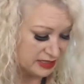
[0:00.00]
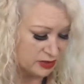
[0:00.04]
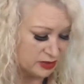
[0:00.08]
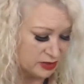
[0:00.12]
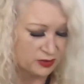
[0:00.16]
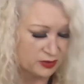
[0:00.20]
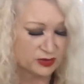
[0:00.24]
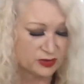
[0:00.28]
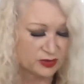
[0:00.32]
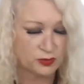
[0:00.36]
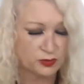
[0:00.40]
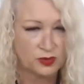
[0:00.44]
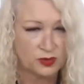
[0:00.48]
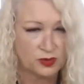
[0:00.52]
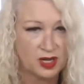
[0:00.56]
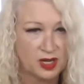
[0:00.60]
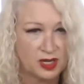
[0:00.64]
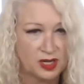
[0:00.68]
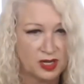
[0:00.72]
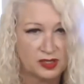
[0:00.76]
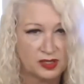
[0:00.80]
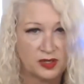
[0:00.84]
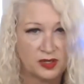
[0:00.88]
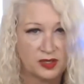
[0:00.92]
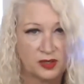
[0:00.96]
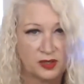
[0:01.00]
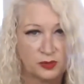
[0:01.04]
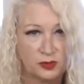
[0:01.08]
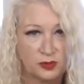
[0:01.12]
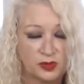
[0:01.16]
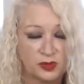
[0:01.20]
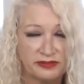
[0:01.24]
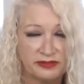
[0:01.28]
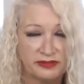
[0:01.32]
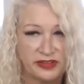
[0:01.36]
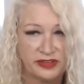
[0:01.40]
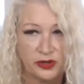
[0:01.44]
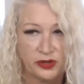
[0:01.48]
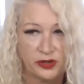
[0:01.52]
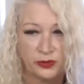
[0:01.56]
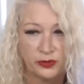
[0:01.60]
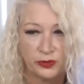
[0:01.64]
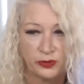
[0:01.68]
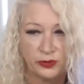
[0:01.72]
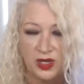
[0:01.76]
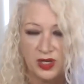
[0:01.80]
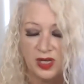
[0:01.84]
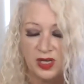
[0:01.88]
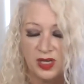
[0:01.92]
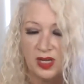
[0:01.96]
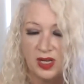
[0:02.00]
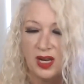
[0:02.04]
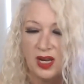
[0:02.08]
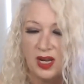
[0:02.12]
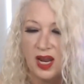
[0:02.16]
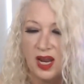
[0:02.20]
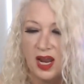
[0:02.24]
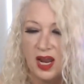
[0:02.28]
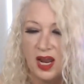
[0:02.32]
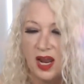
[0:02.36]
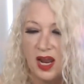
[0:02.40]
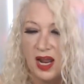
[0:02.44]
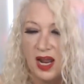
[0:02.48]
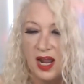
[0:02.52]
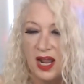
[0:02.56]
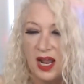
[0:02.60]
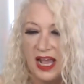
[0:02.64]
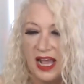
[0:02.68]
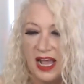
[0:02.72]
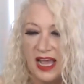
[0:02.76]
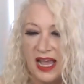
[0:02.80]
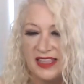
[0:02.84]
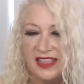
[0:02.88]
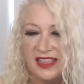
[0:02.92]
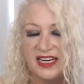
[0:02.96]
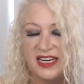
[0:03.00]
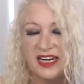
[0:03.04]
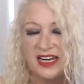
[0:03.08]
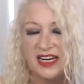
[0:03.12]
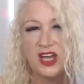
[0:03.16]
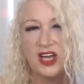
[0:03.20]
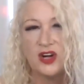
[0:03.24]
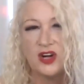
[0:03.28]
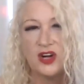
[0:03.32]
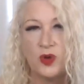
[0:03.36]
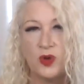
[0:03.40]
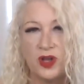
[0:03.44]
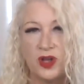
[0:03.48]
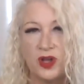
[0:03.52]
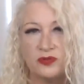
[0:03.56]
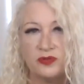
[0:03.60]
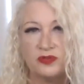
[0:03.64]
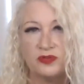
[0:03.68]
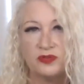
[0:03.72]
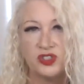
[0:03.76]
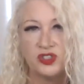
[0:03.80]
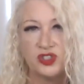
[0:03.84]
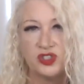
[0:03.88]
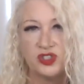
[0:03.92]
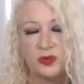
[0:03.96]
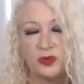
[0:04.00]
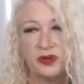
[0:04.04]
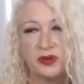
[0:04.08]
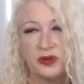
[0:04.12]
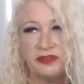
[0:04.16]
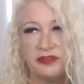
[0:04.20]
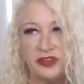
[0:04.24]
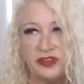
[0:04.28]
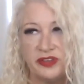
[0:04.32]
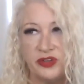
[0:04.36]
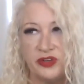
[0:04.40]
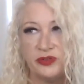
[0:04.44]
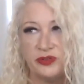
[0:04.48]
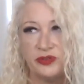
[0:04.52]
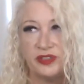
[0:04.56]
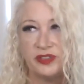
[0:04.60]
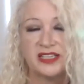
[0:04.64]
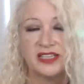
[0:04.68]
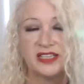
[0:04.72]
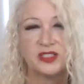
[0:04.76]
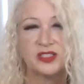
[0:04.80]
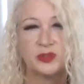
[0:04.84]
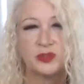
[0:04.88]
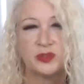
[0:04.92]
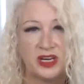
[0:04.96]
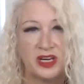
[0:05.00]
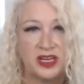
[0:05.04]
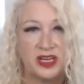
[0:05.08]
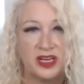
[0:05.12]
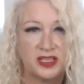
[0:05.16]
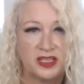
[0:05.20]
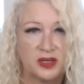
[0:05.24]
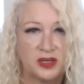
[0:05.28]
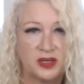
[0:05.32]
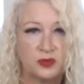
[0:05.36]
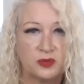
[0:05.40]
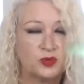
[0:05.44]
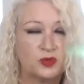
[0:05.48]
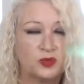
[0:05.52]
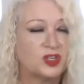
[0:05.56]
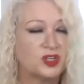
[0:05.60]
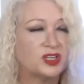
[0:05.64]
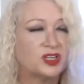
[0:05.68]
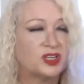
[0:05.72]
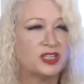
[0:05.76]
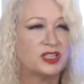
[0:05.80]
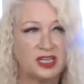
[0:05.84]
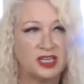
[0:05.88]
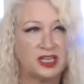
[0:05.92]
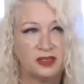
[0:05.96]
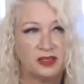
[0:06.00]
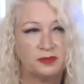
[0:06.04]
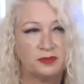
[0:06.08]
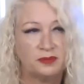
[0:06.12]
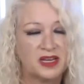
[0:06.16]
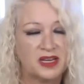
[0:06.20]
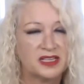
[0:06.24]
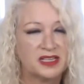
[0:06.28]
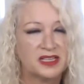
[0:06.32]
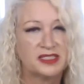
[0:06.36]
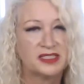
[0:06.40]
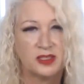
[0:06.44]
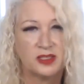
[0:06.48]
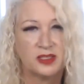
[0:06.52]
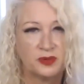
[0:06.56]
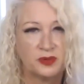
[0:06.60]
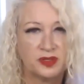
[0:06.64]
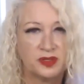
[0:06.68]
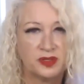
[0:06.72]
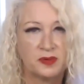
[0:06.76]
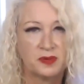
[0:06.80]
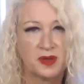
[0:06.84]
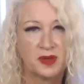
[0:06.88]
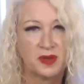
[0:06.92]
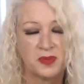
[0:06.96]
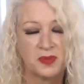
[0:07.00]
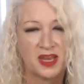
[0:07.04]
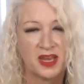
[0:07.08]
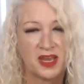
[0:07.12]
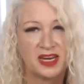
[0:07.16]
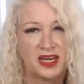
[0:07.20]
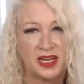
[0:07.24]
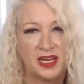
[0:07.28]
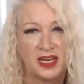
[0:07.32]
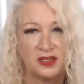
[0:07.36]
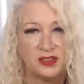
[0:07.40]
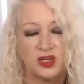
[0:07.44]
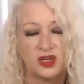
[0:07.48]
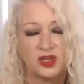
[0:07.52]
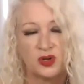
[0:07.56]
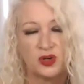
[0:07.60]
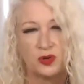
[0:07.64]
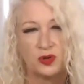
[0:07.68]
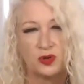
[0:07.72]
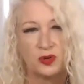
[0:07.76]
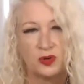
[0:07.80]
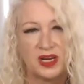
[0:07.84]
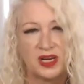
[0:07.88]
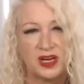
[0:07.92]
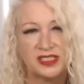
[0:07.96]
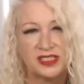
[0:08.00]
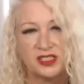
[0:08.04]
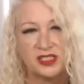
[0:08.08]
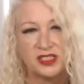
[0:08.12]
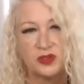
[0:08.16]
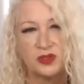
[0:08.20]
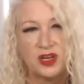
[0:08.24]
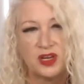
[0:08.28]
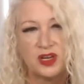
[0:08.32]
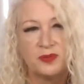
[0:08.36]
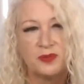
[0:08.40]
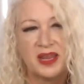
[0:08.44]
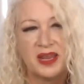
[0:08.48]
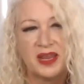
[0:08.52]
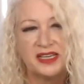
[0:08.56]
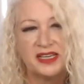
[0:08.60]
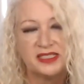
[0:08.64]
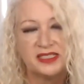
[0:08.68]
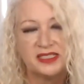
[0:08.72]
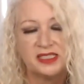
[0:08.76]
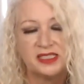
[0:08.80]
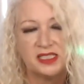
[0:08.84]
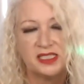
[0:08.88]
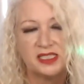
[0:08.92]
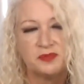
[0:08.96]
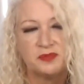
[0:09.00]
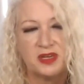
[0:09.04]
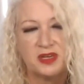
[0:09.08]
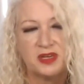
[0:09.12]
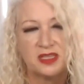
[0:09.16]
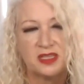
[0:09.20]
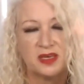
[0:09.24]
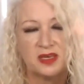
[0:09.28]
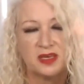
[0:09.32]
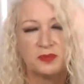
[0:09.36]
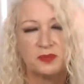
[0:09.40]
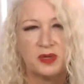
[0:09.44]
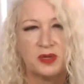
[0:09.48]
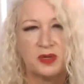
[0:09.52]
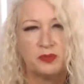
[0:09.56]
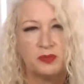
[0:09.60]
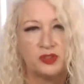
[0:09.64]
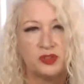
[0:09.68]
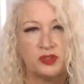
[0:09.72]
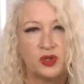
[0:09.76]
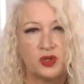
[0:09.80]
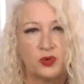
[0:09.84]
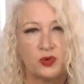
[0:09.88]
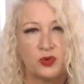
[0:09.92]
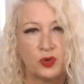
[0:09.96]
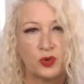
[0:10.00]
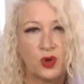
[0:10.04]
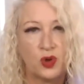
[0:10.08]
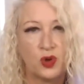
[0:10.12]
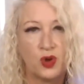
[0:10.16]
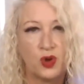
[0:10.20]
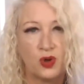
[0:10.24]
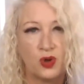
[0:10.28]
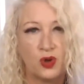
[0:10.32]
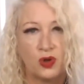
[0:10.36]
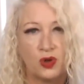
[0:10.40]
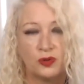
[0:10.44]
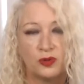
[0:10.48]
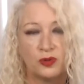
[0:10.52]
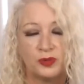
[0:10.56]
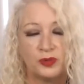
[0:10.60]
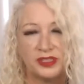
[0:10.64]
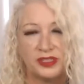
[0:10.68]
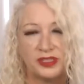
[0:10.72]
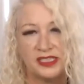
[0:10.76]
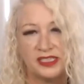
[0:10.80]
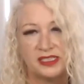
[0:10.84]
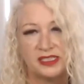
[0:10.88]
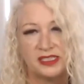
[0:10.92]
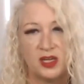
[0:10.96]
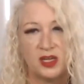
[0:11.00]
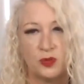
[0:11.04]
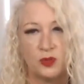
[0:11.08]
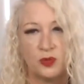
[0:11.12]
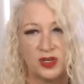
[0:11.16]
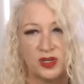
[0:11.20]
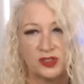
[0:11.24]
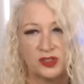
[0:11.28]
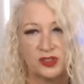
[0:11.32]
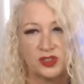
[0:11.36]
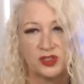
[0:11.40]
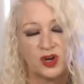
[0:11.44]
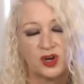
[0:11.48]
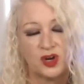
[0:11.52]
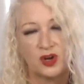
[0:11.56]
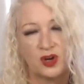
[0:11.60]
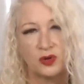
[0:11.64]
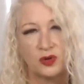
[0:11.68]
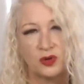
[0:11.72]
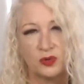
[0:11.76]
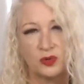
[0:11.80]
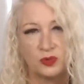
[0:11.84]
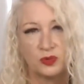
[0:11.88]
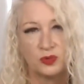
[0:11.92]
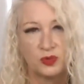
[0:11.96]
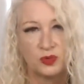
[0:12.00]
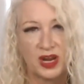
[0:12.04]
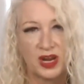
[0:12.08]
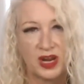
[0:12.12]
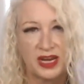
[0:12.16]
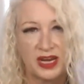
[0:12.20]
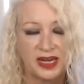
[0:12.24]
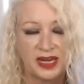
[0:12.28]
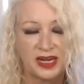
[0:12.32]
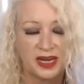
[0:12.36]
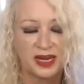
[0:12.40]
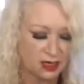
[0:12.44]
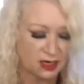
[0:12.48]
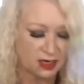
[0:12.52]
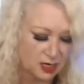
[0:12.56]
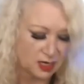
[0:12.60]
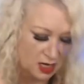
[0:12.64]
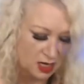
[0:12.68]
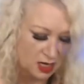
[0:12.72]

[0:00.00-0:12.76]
so in the review. And then I got a 1-star review last week, and it really messes with my money. So it's amazing to me that people don't call when they see a 1-star rating,